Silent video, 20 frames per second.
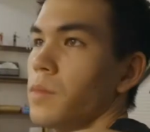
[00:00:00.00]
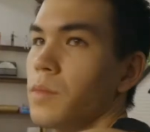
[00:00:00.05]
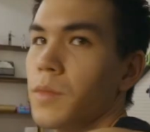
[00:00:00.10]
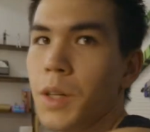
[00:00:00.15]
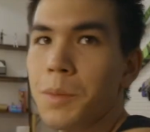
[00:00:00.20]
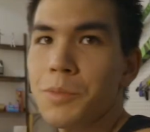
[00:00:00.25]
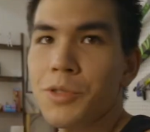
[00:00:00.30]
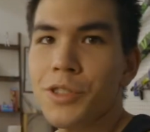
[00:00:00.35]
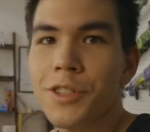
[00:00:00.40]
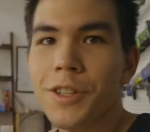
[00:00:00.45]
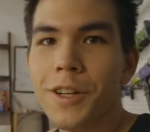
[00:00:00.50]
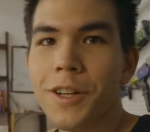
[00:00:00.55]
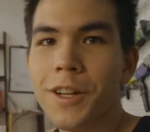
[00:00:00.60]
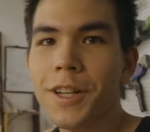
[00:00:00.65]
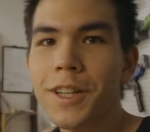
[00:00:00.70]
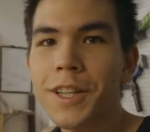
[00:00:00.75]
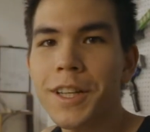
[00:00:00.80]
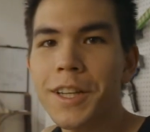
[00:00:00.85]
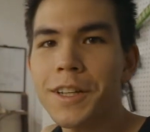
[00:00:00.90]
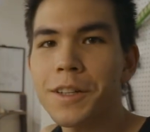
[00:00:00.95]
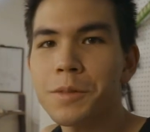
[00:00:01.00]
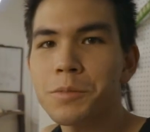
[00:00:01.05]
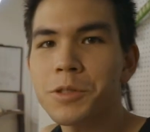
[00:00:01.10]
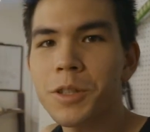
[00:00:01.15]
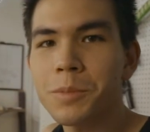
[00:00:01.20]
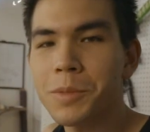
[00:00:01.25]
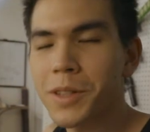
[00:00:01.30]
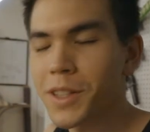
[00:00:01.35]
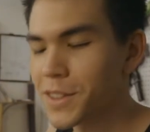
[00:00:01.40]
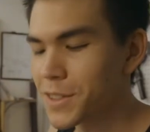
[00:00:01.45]
I'm just gonna clean up
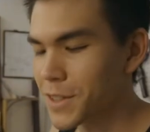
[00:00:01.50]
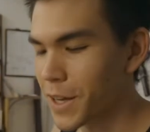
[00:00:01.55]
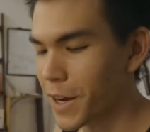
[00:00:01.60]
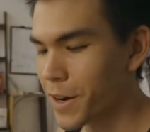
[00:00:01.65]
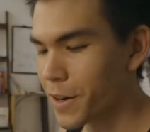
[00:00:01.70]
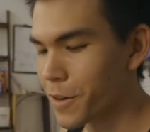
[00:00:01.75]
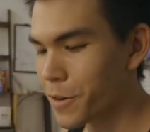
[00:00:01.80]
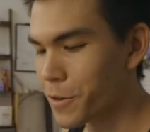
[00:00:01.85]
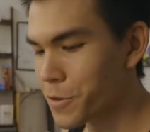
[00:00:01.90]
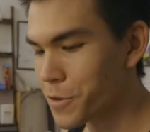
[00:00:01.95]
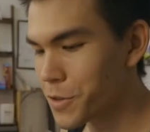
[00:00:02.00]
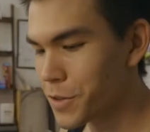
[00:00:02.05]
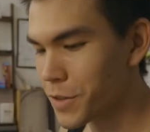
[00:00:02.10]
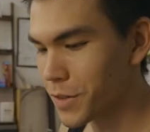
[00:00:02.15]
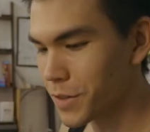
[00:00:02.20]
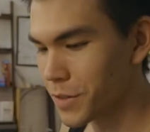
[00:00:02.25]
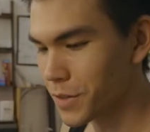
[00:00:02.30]
some of these hairs.